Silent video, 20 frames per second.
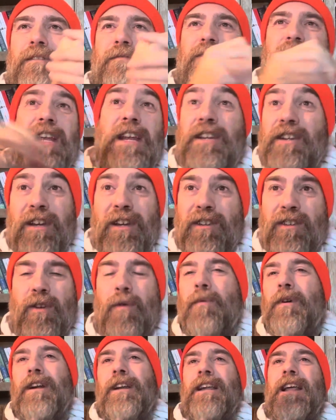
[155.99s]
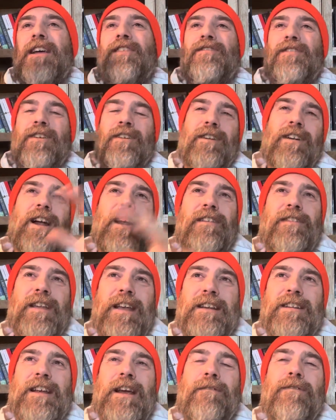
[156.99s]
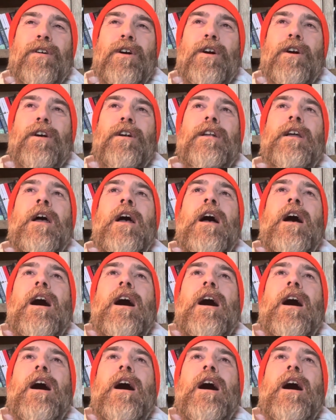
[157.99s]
teaching someone a lesson or a lot of things I've heard.